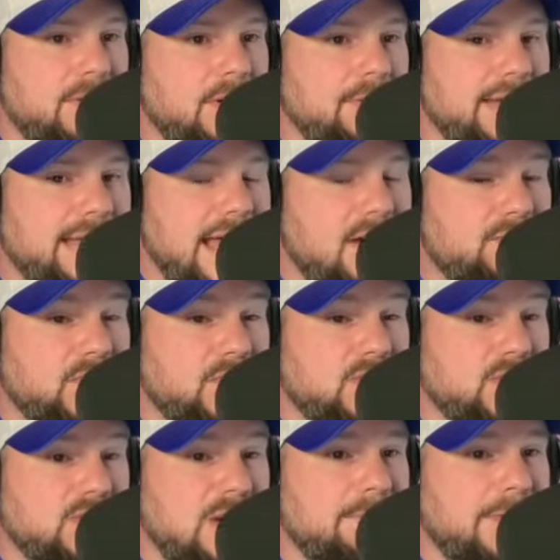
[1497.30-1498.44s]
Put me down for
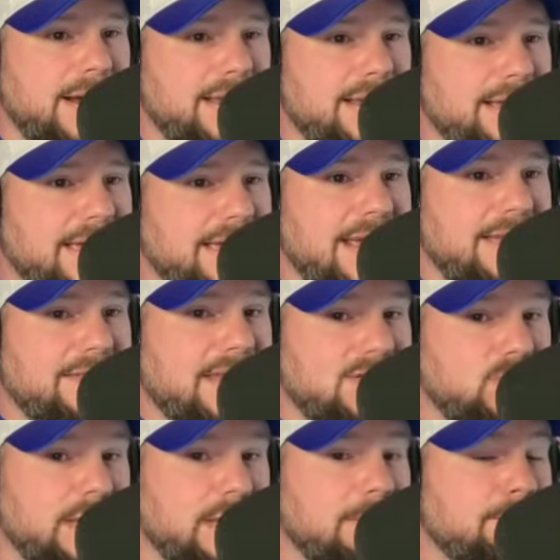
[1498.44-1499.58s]
somebody again
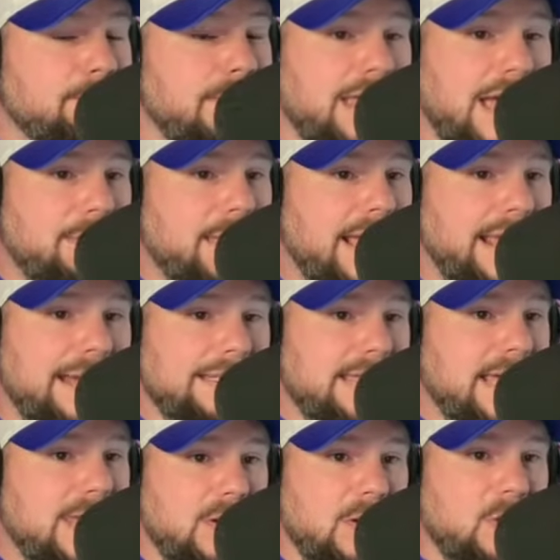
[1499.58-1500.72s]
this week. I'm not going to
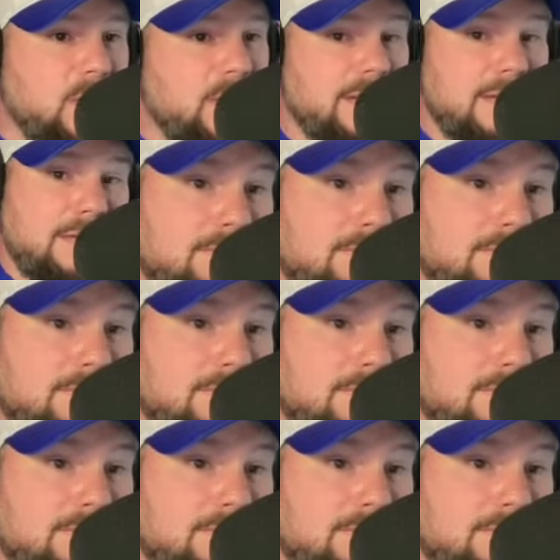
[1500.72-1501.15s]
tell you who.